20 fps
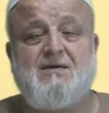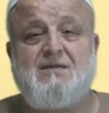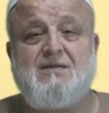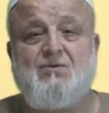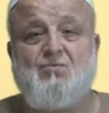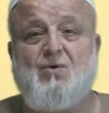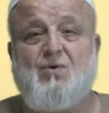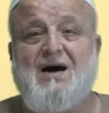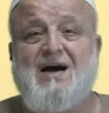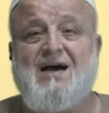
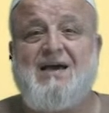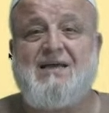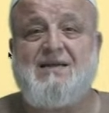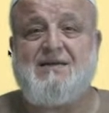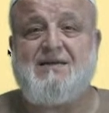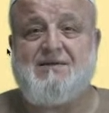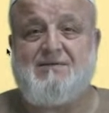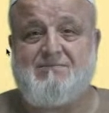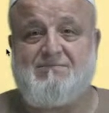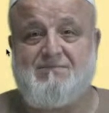
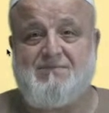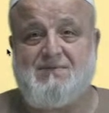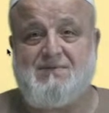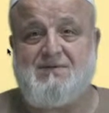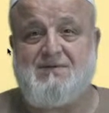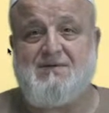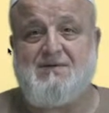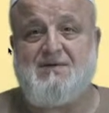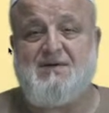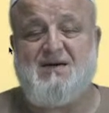wine,
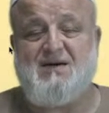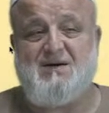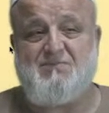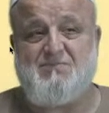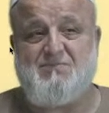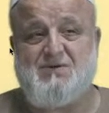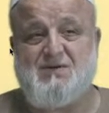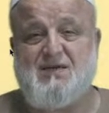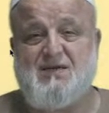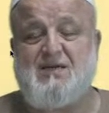
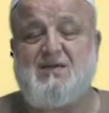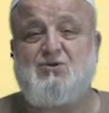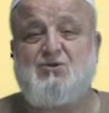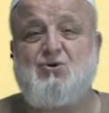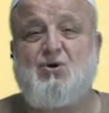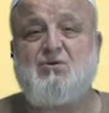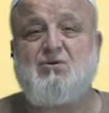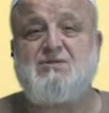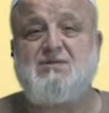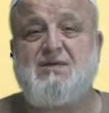khamr,
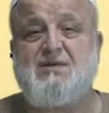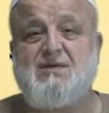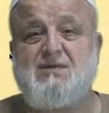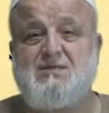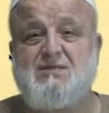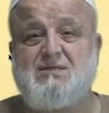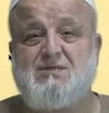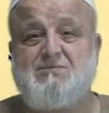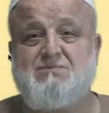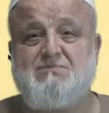
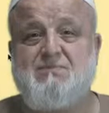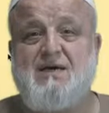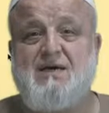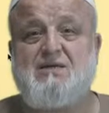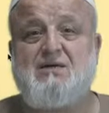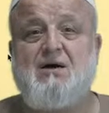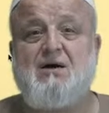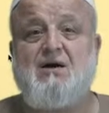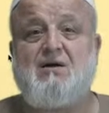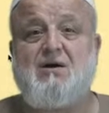intoxicants
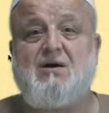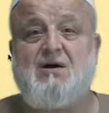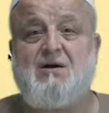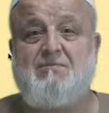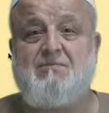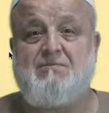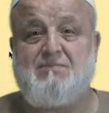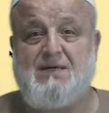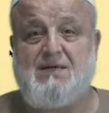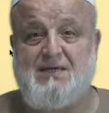made
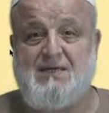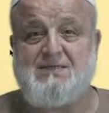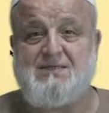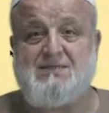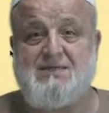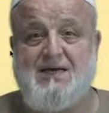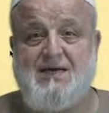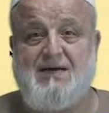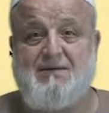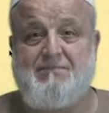haram in
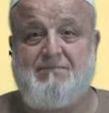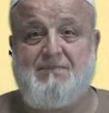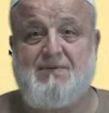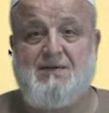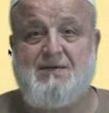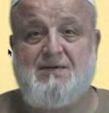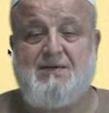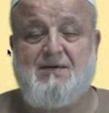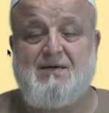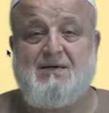Islam,
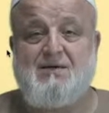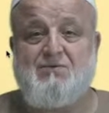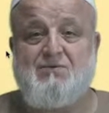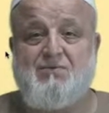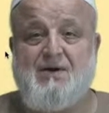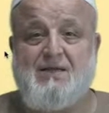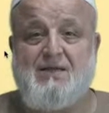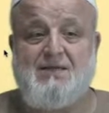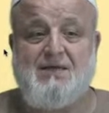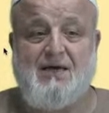
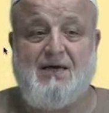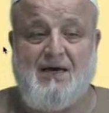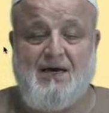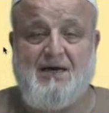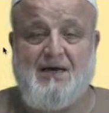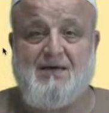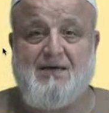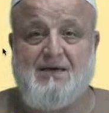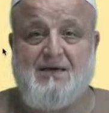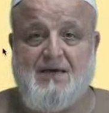when the
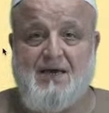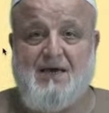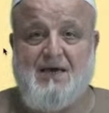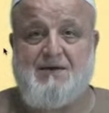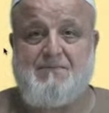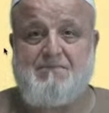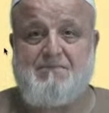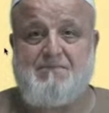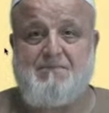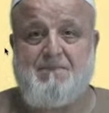ayah
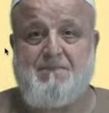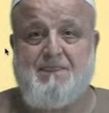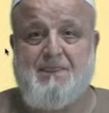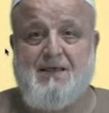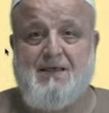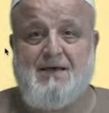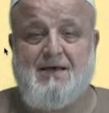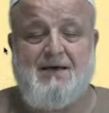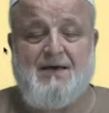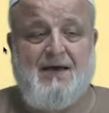came
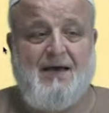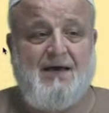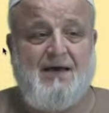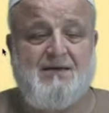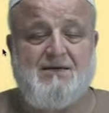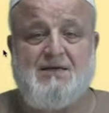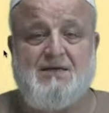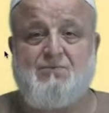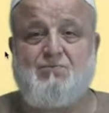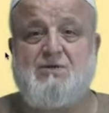
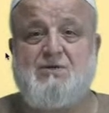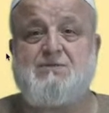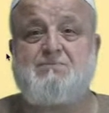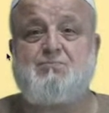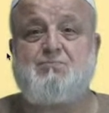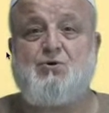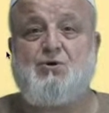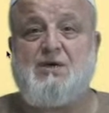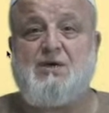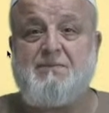and it was
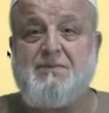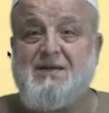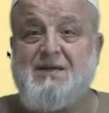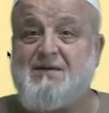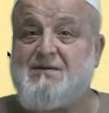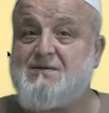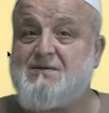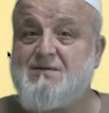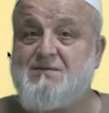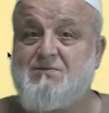
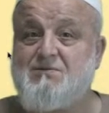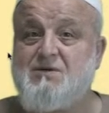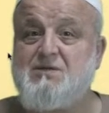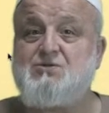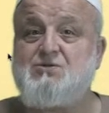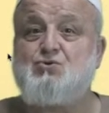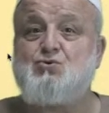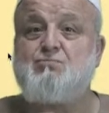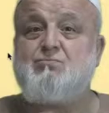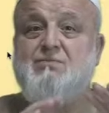prohibited,
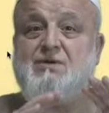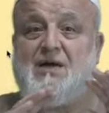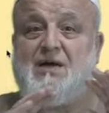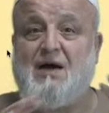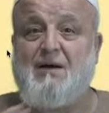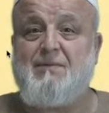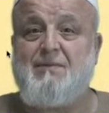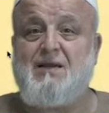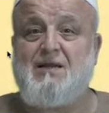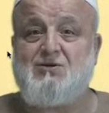rijsum min
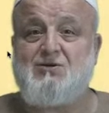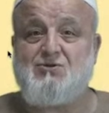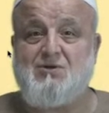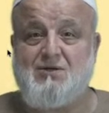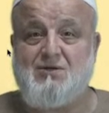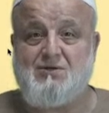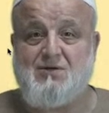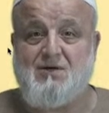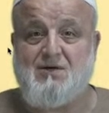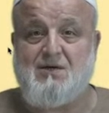amali
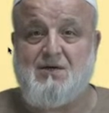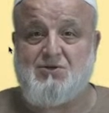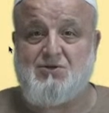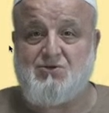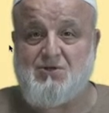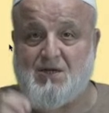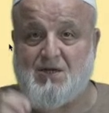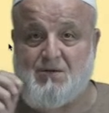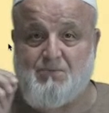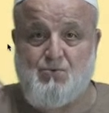shaitan
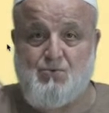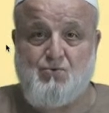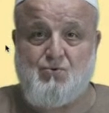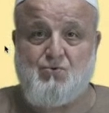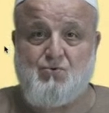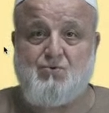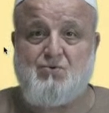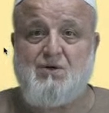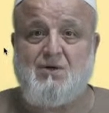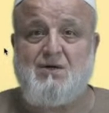
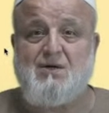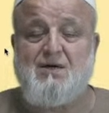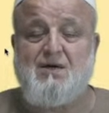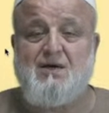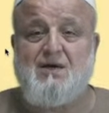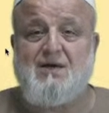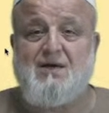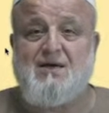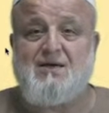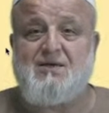ijtanibuhu,
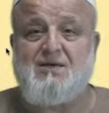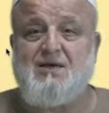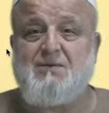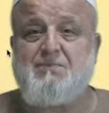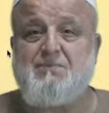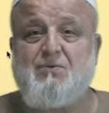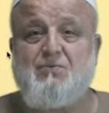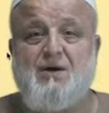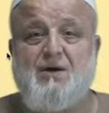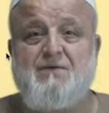
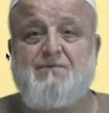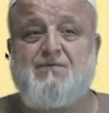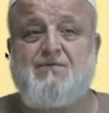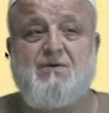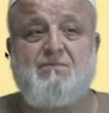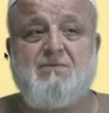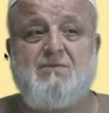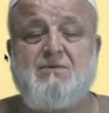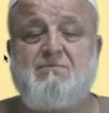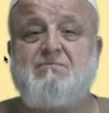keep away
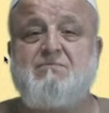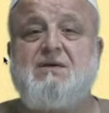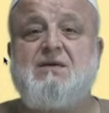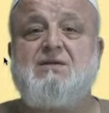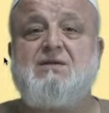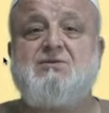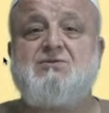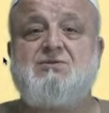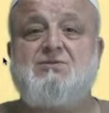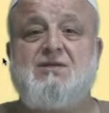from them,
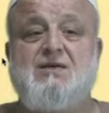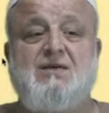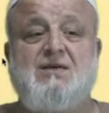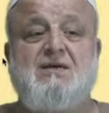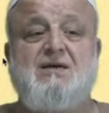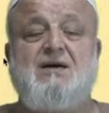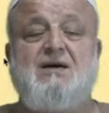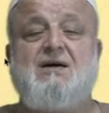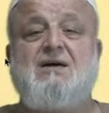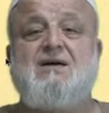it is
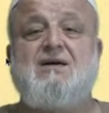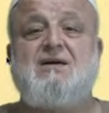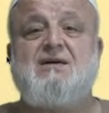the